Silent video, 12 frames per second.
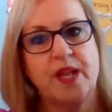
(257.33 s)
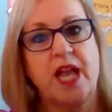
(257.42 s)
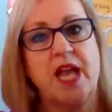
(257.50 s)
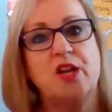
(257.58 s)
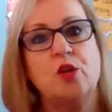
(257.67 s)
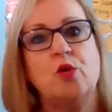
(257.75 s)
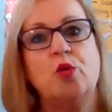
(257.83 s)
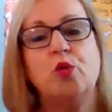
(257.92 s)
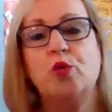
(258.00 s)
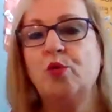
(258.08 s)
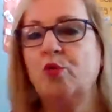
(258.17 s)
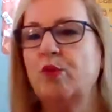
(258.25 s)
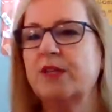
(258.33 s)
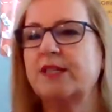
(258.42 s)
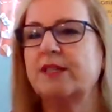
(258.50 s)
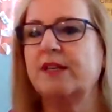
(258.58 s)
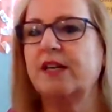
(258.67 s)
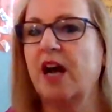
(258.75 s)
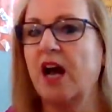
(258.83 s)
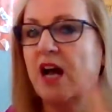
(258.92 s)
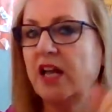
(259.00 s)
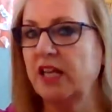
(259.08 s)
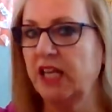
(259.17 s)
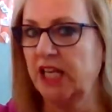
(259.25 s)
And who was
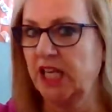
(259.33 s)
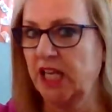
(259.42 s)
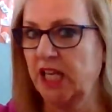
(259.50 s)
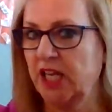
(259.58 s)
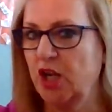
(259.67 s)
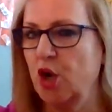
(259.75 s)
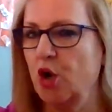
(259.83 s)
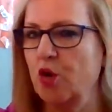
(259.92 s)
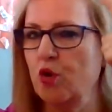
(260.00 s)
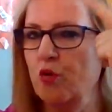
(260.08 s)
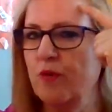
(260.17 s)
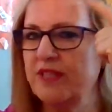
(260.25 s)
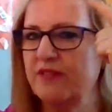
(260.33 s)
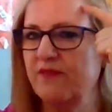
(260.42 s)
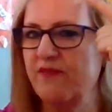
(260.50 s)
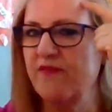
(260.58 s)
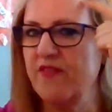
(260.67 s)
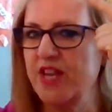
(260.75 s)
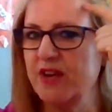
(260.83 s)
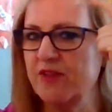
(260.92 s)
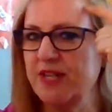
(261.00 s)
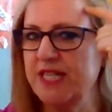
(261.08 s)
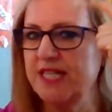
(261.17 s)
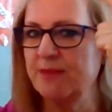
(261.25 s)
cunning, who was
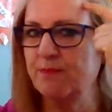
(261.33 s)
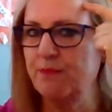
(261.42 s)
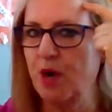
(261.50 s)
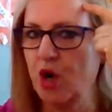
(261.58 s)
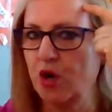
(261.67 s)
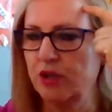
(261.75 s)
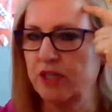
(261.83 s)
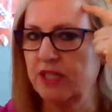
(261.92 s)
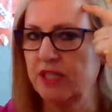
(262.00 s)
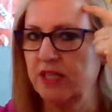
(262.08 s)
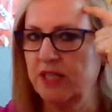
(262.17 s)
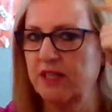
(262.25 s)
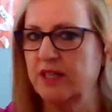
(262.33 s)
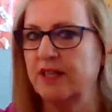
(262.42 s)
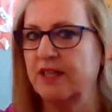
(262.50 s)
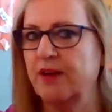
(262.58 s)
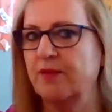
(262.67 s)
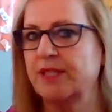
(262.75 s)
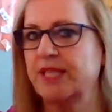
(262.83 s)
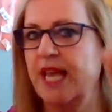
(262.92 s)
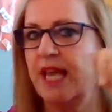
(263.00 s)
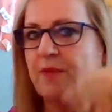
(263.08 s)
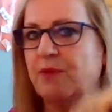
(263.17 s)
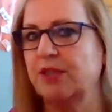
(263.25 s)
very smart that was
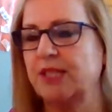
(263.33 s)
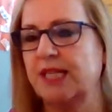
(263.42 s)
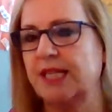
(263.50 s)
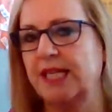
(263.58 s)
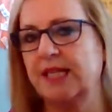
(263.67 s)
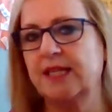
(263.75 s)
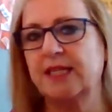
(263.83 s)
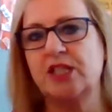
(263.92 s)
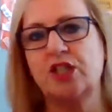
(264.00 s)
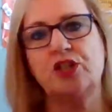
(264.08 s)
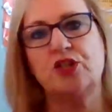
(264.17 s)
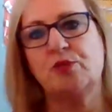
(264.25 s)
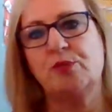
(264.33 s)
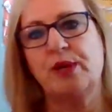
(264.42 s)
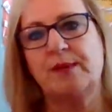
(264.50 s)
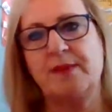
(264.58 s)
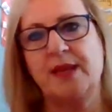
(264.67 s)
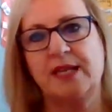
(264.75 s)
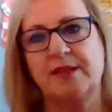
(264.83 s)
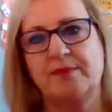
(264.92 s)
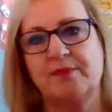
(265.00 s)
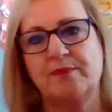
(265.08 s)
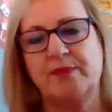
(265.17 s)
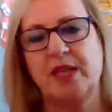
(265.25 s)
able to eat the gingerbread man?
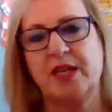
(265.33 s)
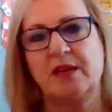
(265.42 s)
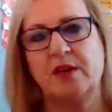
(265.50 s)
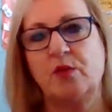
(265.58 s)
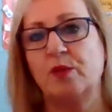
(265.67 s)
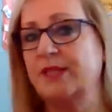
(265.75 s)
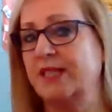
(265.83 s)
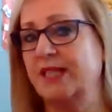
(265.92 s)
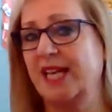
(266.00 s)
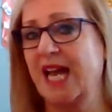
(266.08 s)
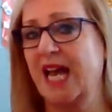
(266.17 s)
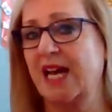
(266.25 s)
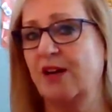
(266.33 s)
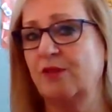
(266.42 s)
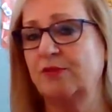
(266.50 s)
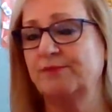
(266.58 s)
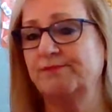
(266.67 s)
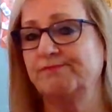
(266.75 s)
Was it the cow?